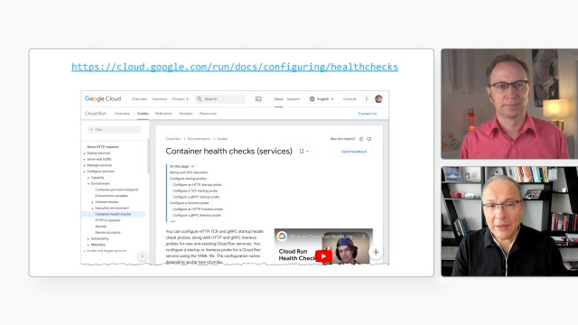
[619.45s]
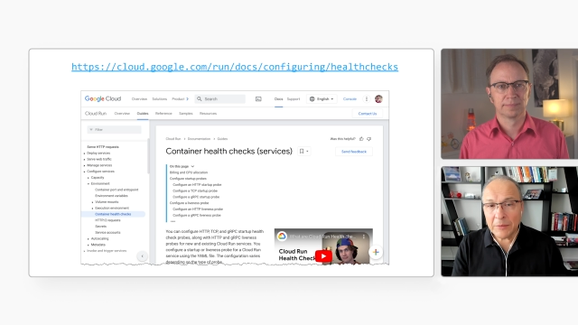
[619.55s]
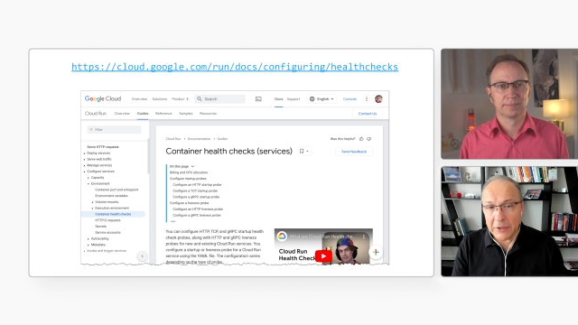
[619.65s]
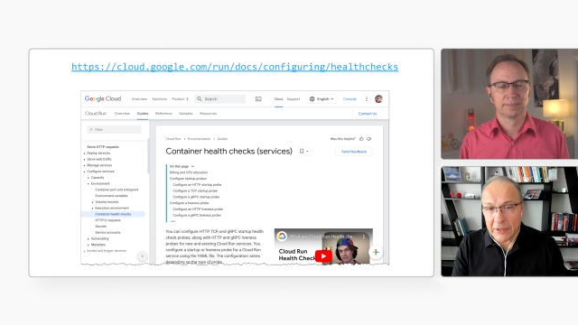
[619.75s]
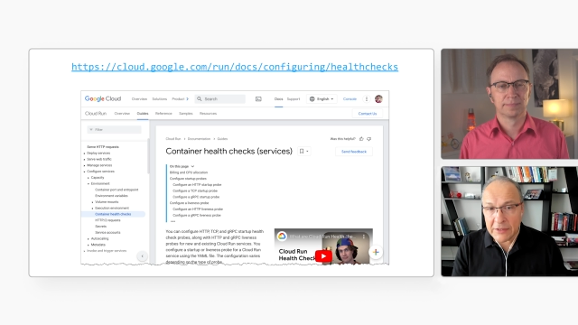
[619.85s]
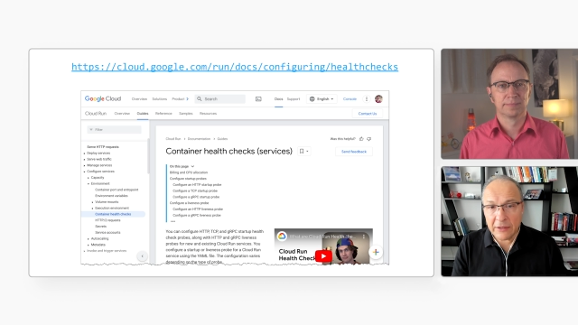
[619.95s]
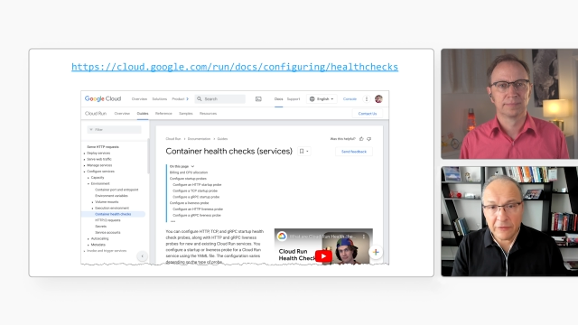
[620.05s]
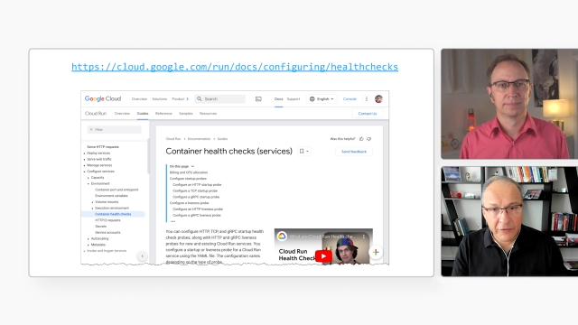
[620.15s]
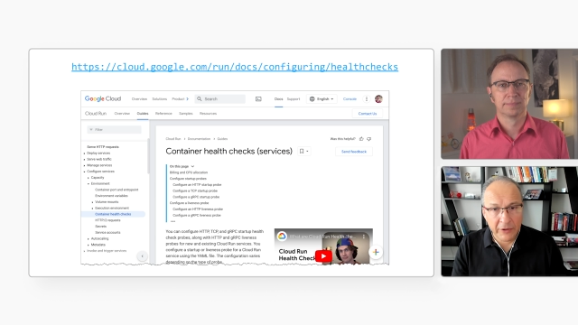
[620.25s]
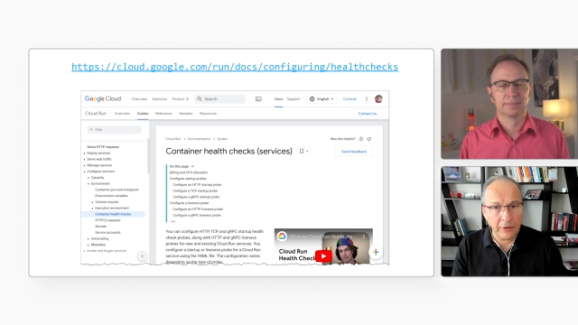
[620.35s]
Speaker 1: Please
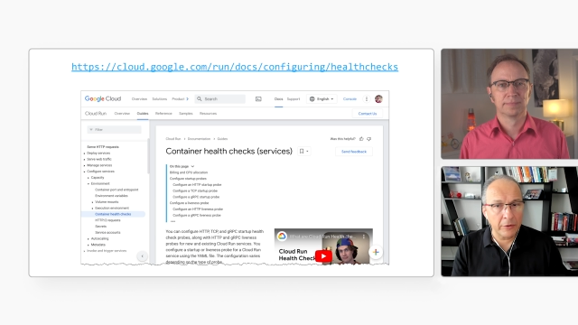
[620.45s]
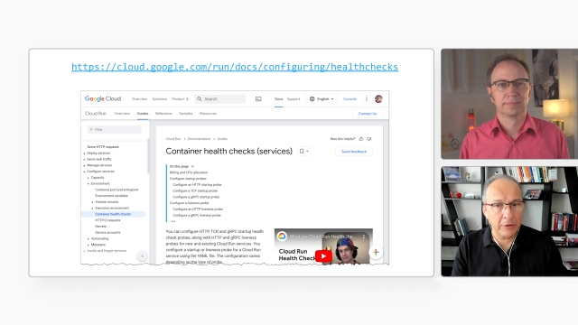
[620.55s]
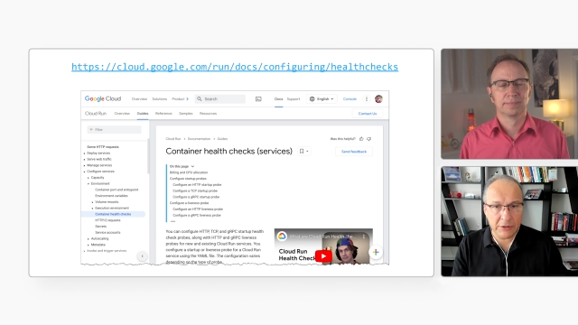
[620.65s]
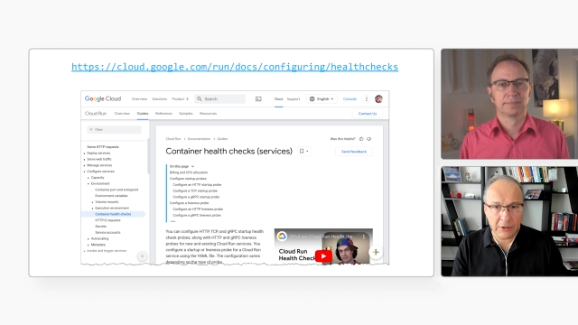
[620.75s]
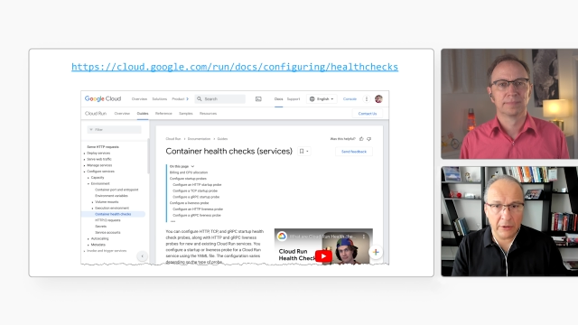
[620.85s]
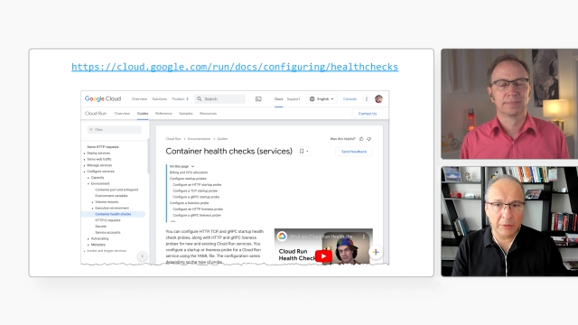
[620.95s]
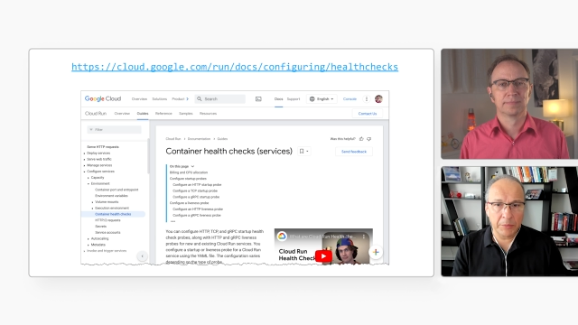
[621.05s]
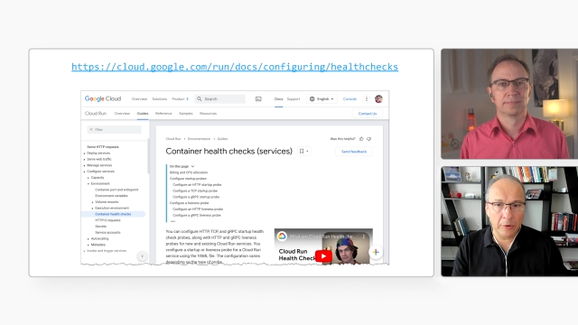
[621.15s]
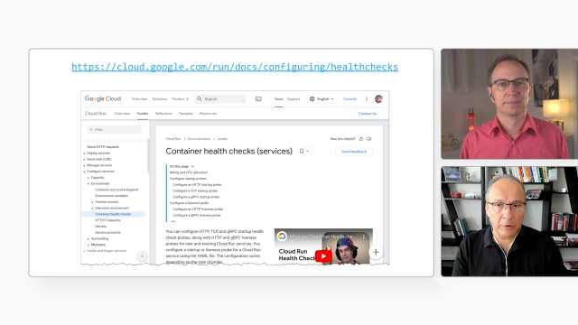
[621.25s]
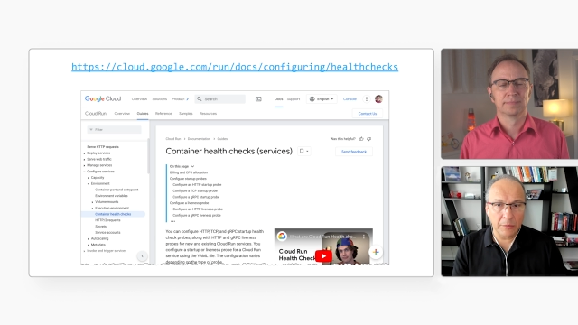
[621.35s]
configure your startup
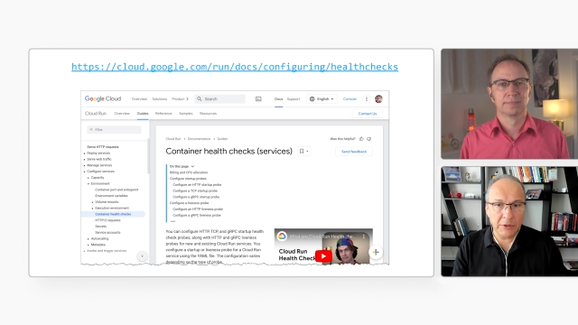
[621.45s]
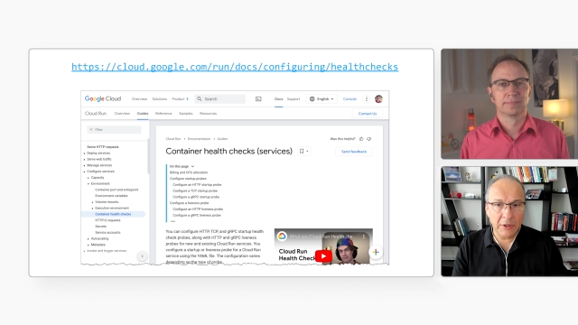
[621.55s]
probes